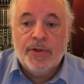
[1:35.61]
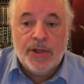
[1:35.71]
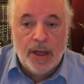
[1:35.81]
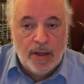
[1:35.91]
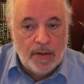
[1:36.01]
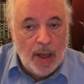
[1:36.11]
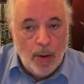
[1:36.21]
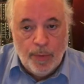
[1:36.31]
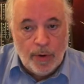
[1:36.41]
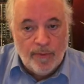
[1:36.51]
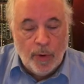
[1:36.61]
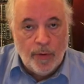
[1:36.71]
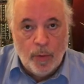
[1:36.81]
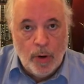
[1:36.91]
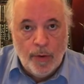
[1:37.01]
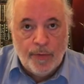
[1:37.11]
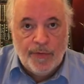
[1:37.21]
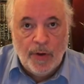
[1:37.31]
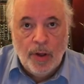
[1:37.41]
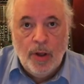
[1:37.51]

is taking the output of one of the rows